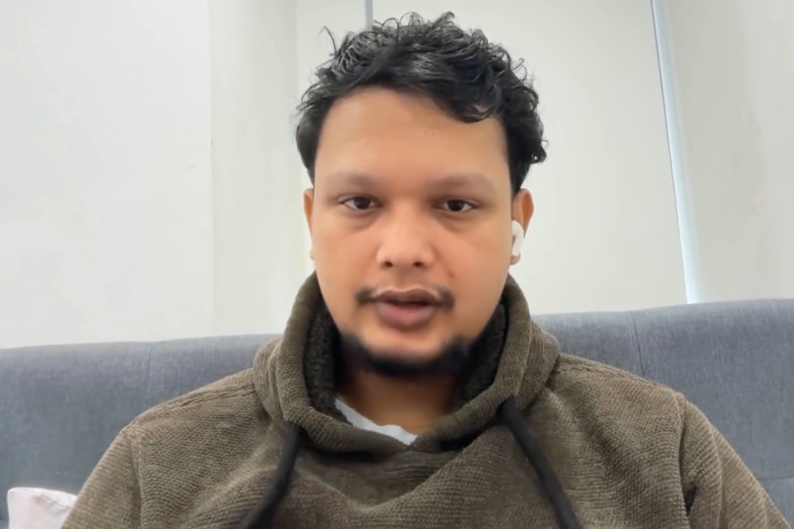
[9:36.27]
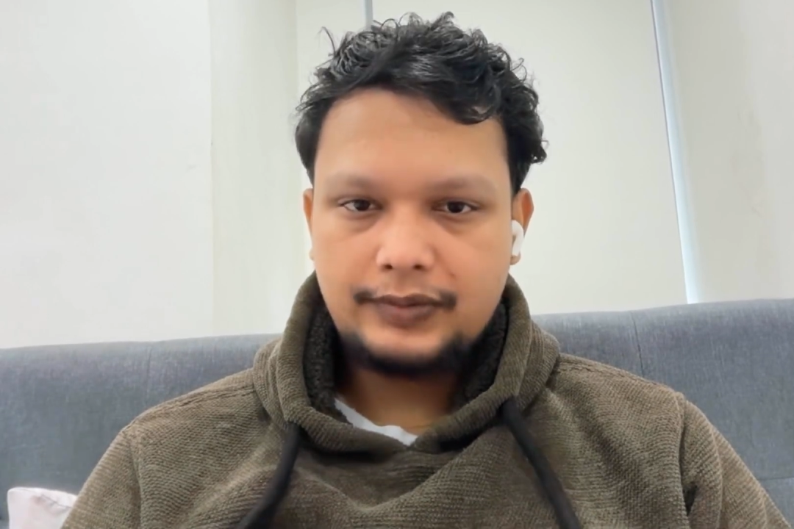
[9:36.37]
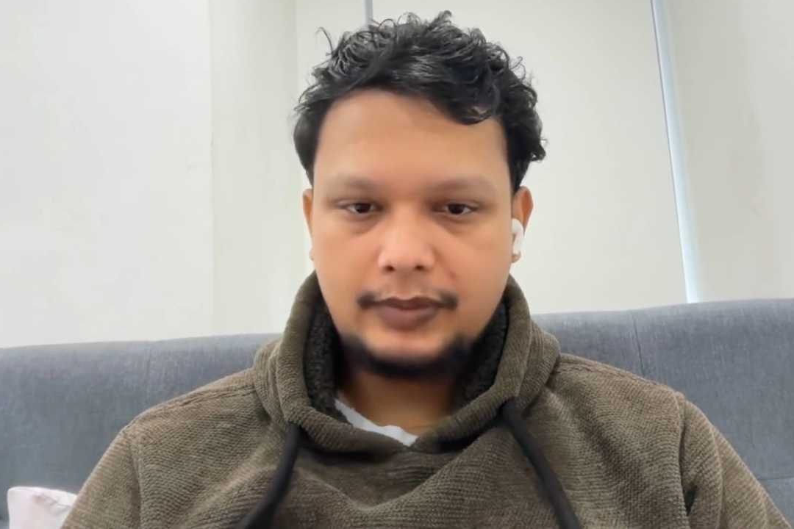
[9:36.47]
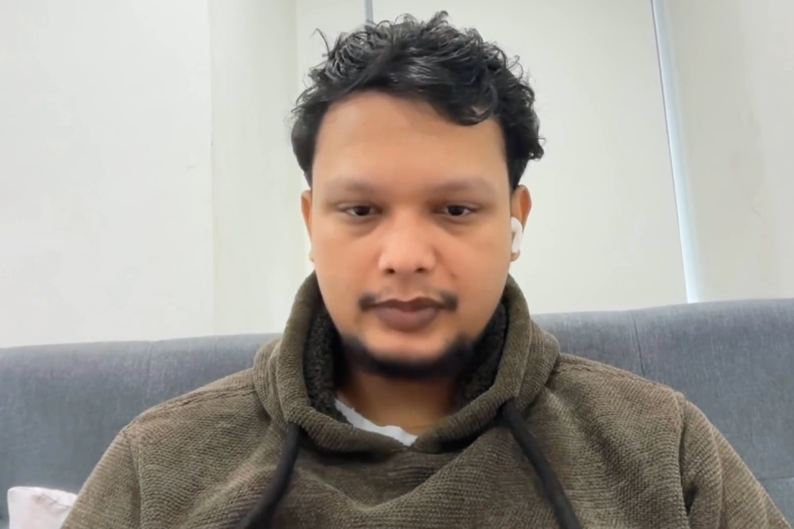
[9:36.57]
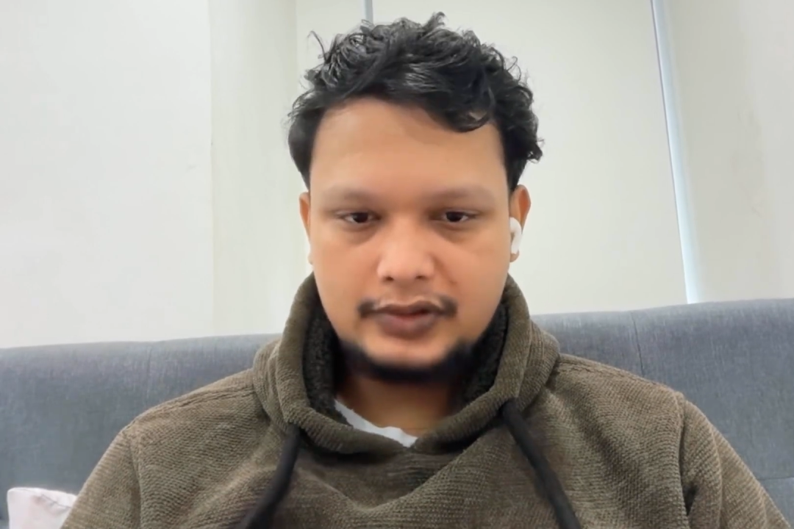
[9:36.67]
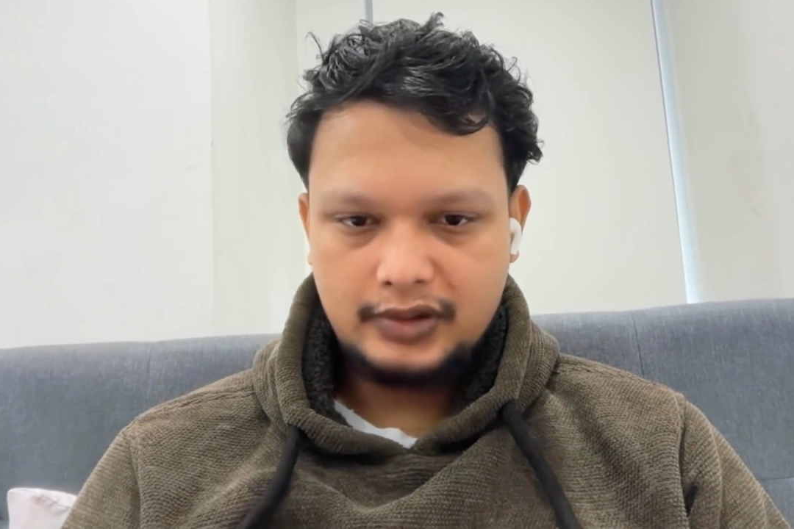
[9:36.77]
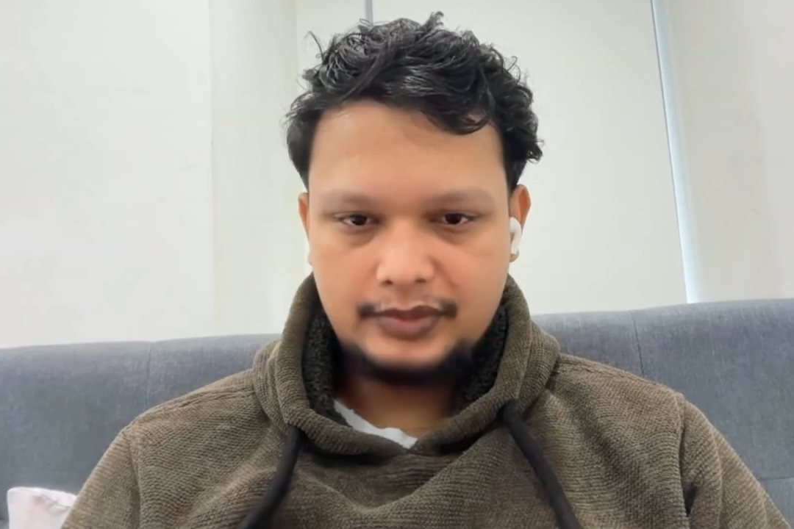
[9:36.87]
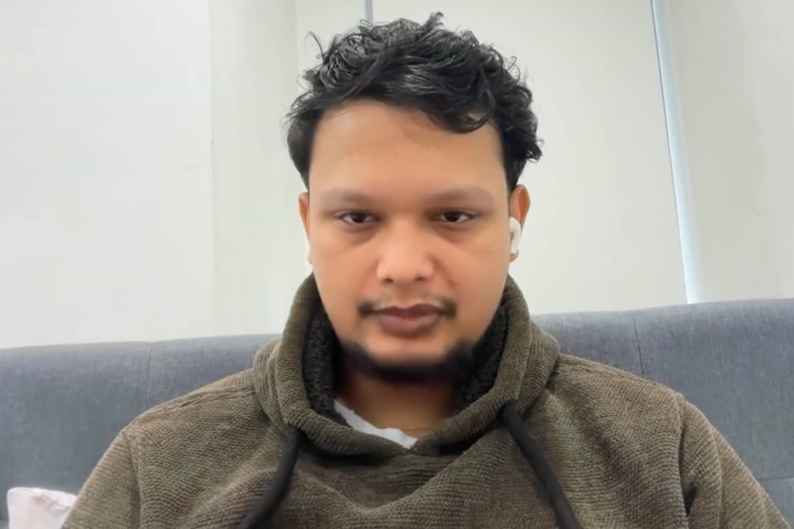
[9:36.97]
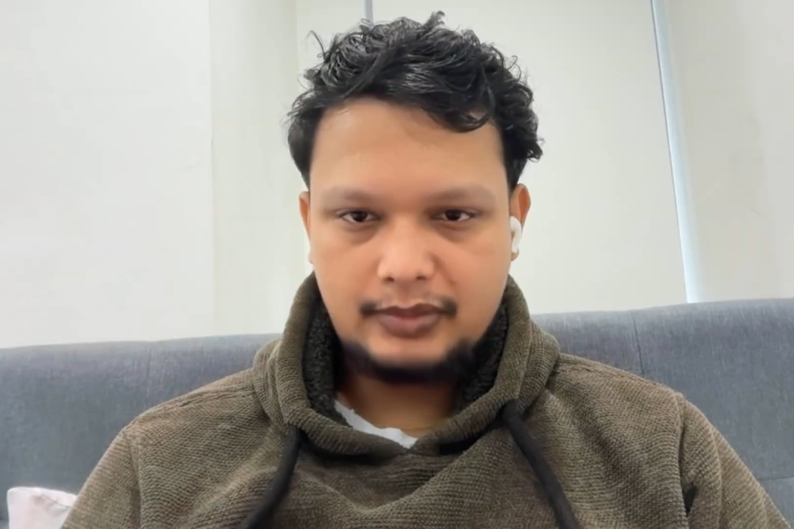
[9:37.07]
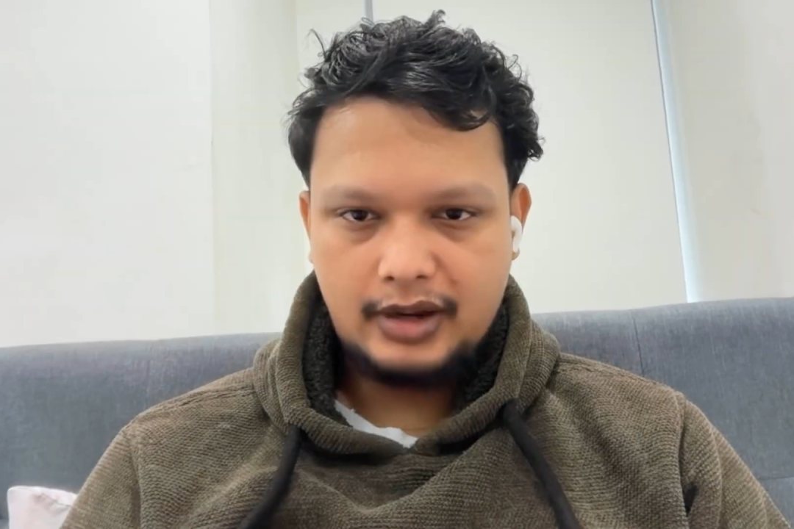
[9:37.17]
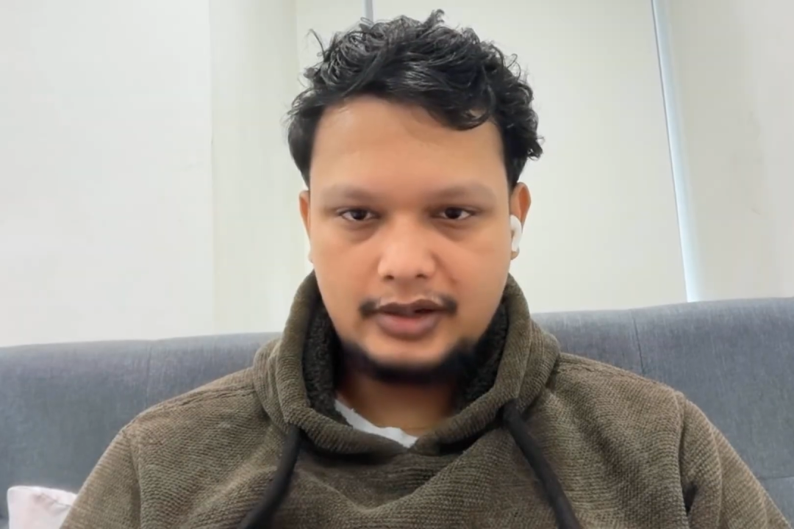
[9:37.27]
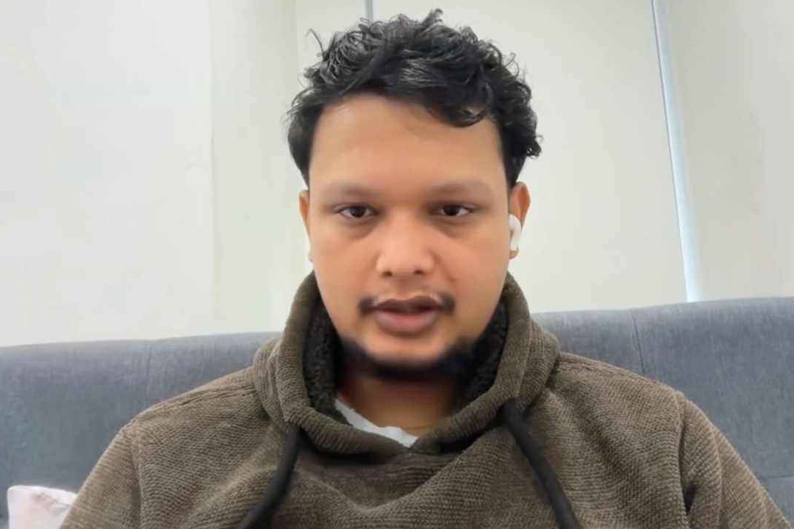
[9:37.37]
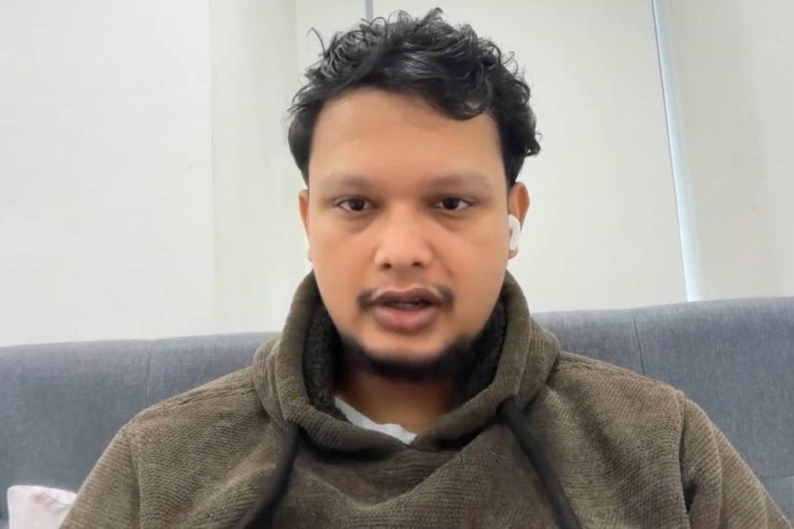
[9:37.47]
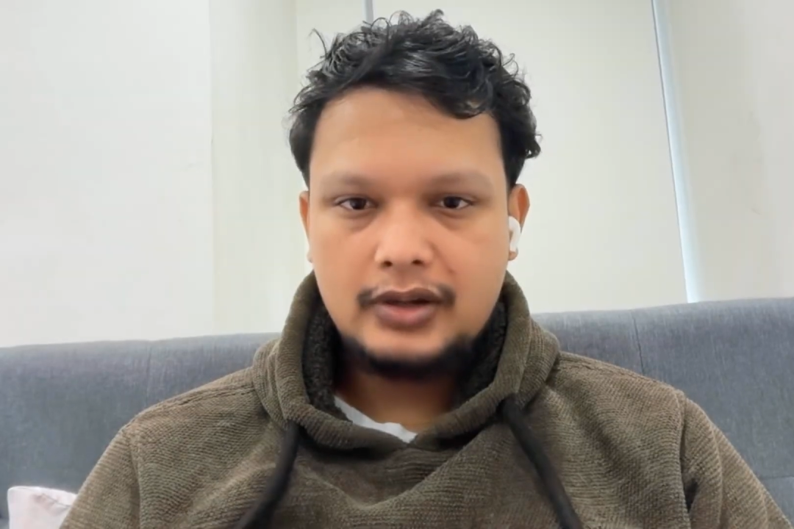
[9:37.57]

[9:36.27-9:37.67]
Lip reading: from the service provider.